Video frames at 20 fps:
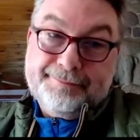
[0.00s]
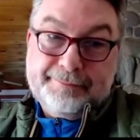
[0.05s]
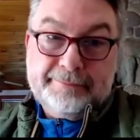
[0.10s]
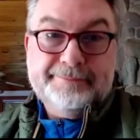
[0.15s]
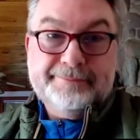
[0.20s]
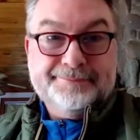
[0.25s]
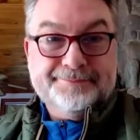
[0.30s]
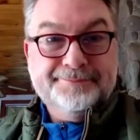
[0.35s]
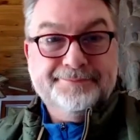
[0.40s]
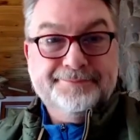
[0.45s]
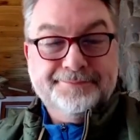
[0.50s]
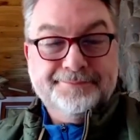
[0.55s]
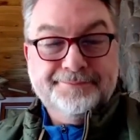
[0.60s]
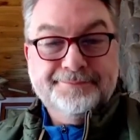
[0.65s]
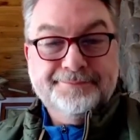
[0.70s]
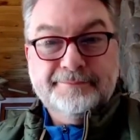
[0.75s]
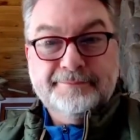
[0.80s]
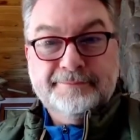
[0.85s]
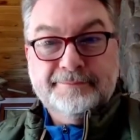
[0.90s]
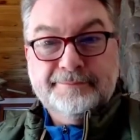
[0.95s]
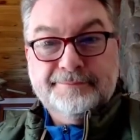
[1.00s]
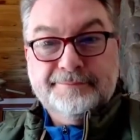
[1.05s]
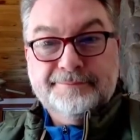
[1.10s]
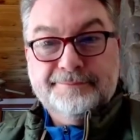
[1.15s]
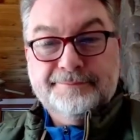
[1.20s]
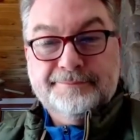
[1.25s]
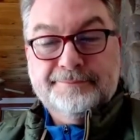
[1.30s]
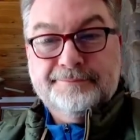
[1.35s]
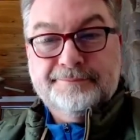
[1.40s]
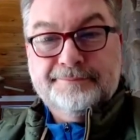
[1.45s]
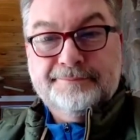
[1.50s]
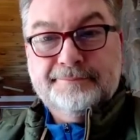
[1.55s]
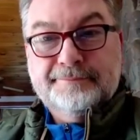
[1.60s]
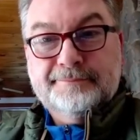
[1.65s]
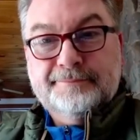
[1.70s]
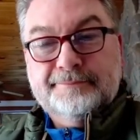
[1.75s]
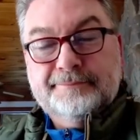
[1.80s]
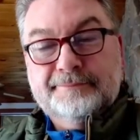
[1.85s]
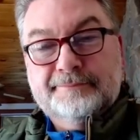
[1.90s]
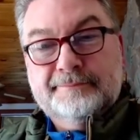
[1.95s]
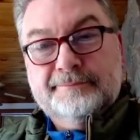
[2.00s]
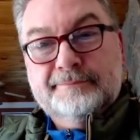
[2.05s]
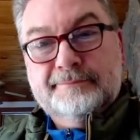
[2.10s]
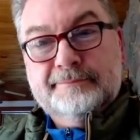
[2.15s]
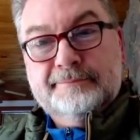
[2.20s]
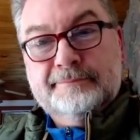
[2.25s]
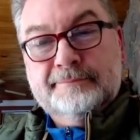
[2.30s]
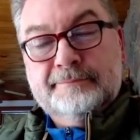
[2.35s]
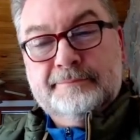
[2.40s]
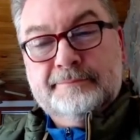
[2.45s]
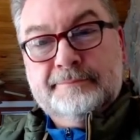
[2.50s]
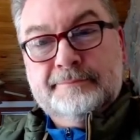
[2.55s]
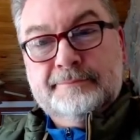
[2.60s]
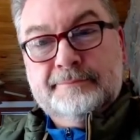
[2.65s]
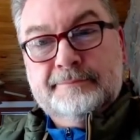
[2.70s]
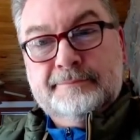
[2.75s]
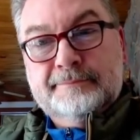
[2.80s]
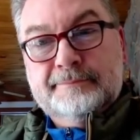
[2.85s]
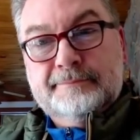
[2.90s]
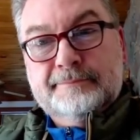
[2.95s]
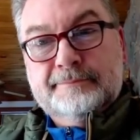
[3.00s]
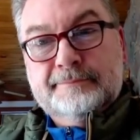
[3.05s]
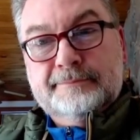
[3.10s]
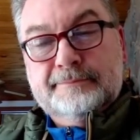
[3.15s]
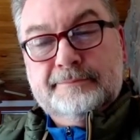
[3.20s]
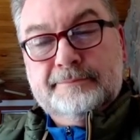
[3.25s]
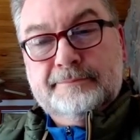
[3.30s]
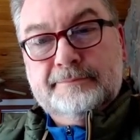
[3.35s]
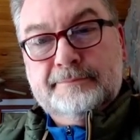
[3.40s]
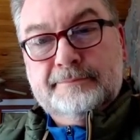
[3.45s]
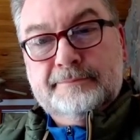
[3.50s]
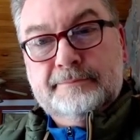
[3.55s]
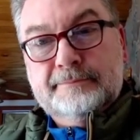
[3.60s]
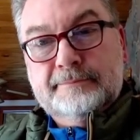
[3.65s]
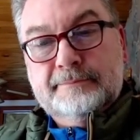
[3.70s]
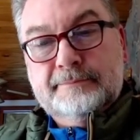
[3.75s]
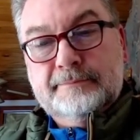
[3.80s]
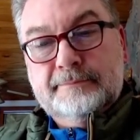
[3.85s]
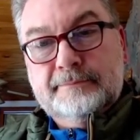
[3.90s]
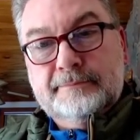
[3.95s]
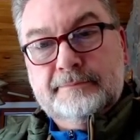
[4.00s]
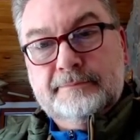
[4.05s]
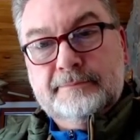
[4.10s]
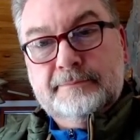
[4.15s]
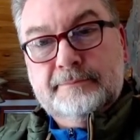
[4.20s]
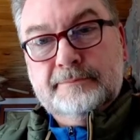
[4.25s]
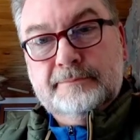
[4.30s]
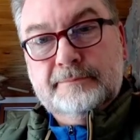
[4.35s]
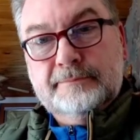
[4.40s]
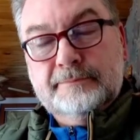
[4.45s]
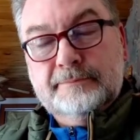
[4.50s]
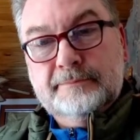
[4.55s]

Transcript: (not speaking)